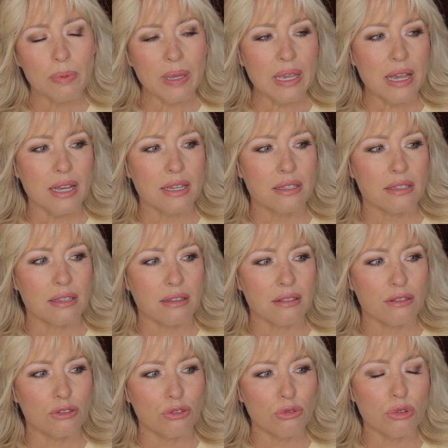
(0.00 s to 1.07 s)
because
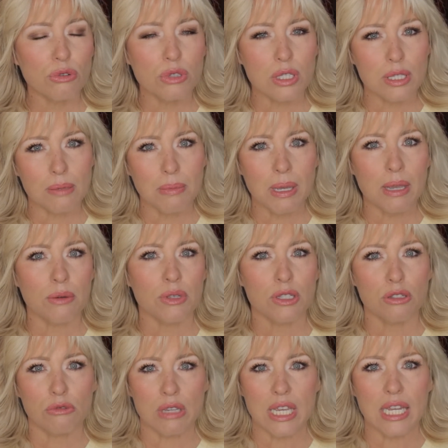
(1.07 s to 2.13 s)
zoodles to me with
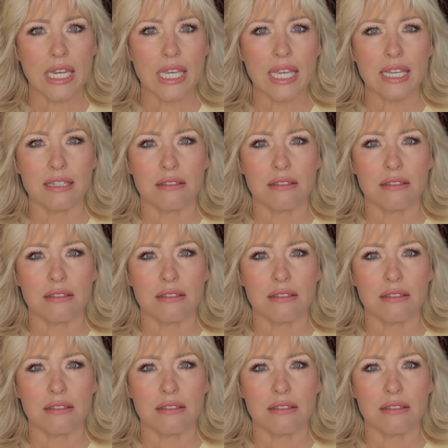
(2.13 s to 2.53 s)
zucchini